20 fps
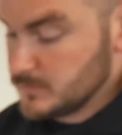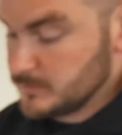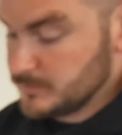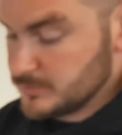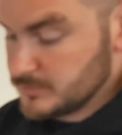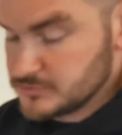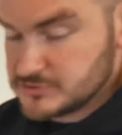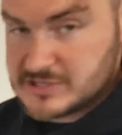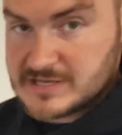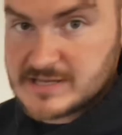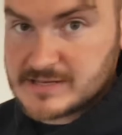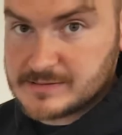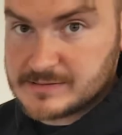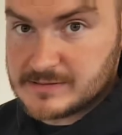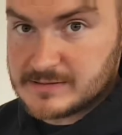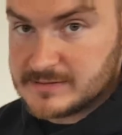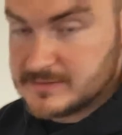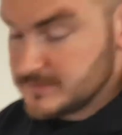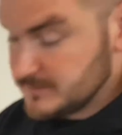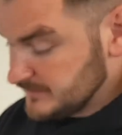will push in.
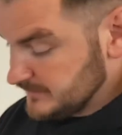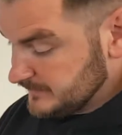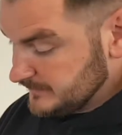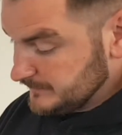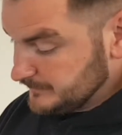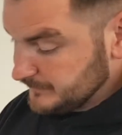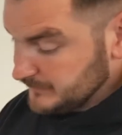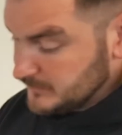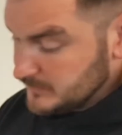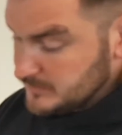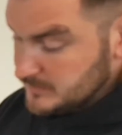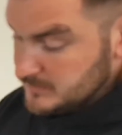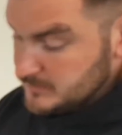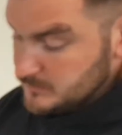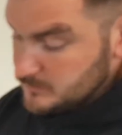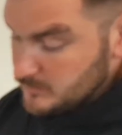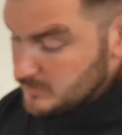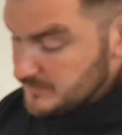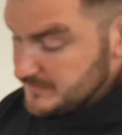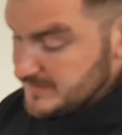
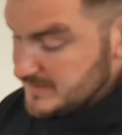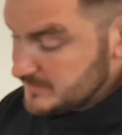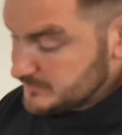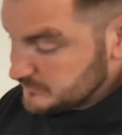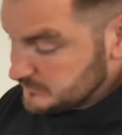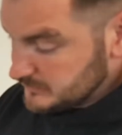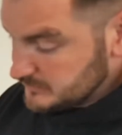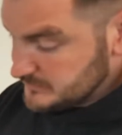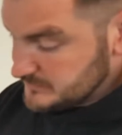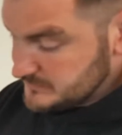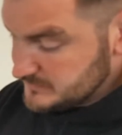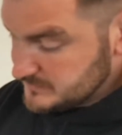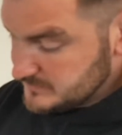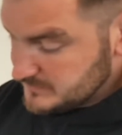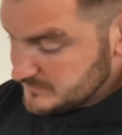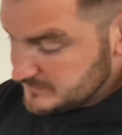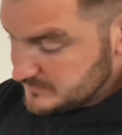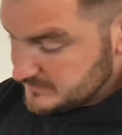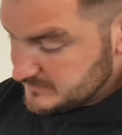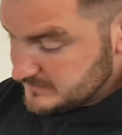What that does
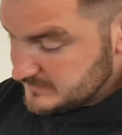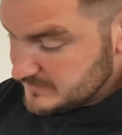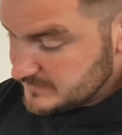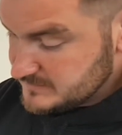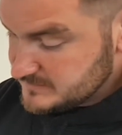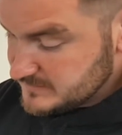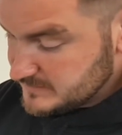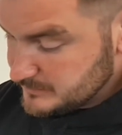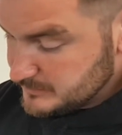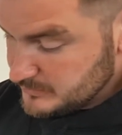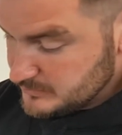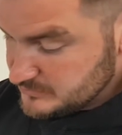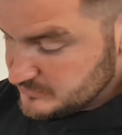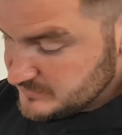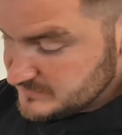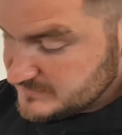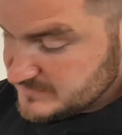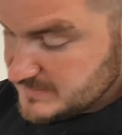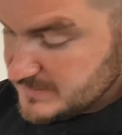is it pushes